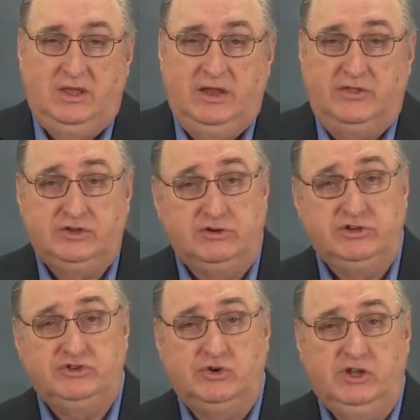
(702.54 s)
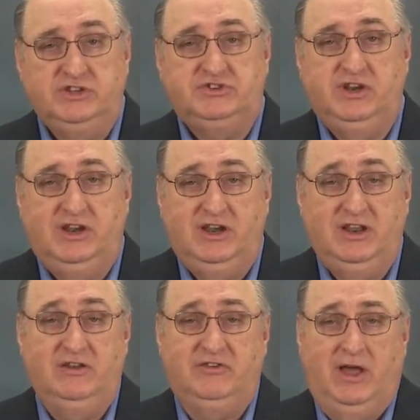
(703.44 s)
Now, the churches are listed and
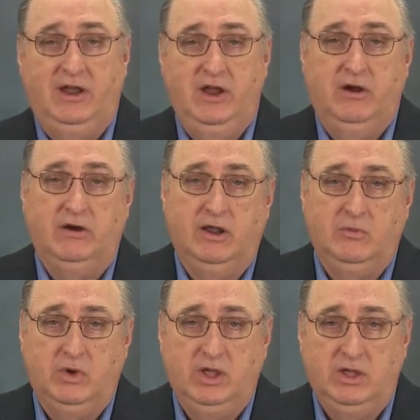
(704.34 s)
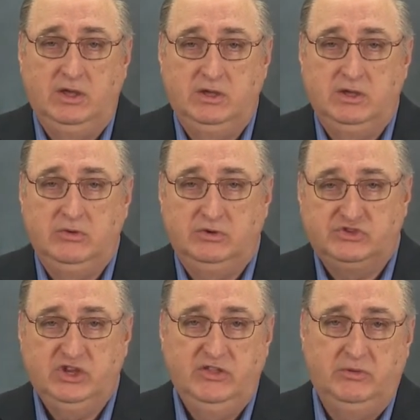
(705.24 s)
identified here, and we will
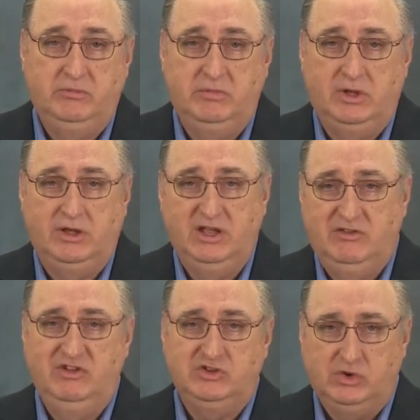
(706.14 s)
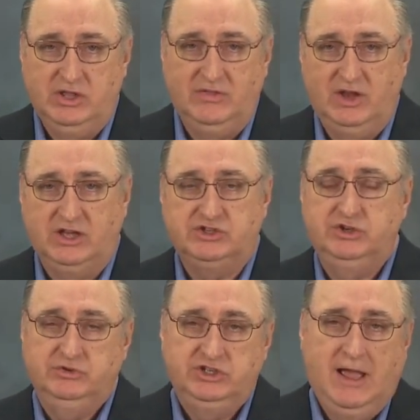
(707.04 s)
see them uh, individually in the next
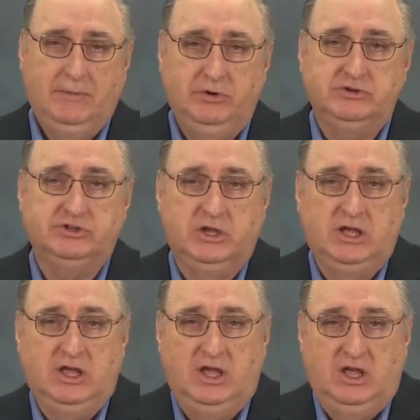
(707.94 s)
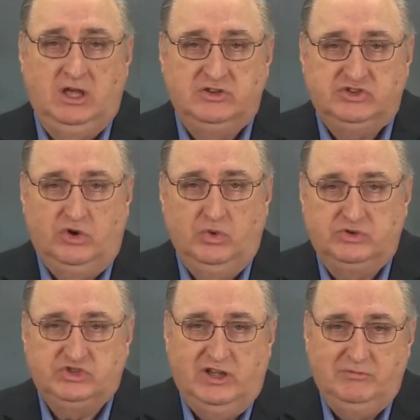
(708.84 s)
two chapters. So
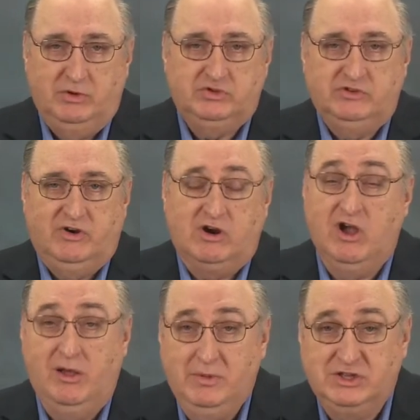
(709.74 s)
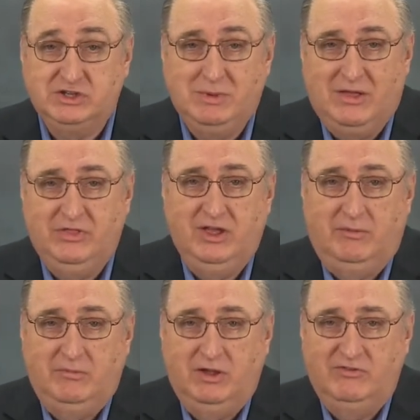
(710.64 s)
we'll save most of our comments about
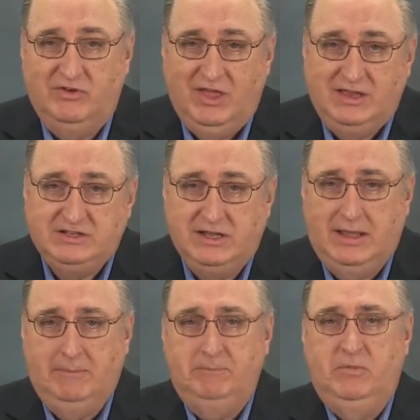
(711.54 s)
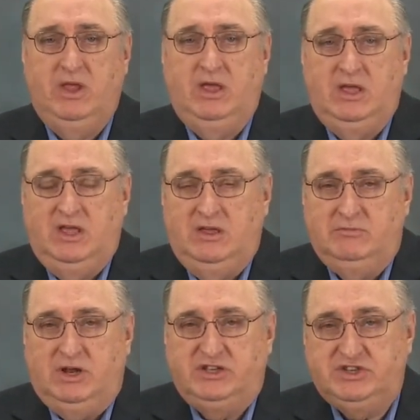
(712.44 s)
them for that time.
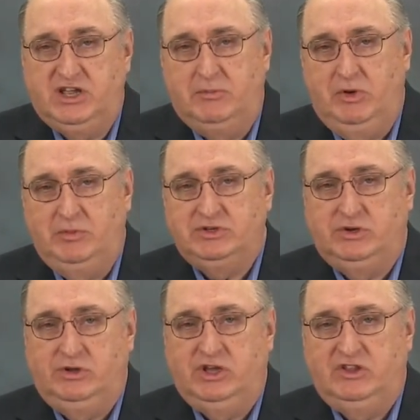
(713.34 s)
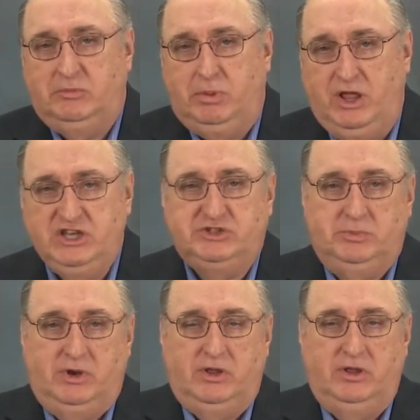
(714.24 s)
But let's take a moment to look at the
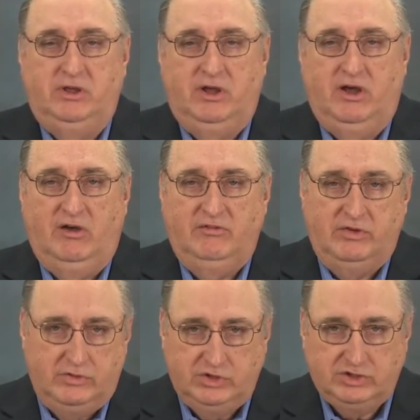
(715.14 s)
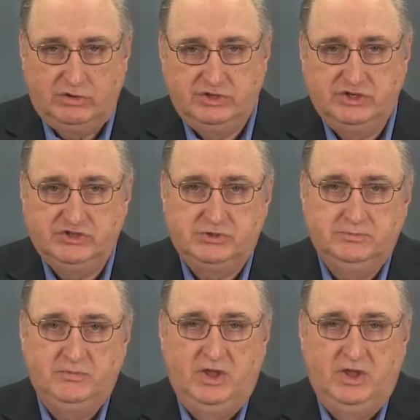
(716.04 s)
placement of the churches.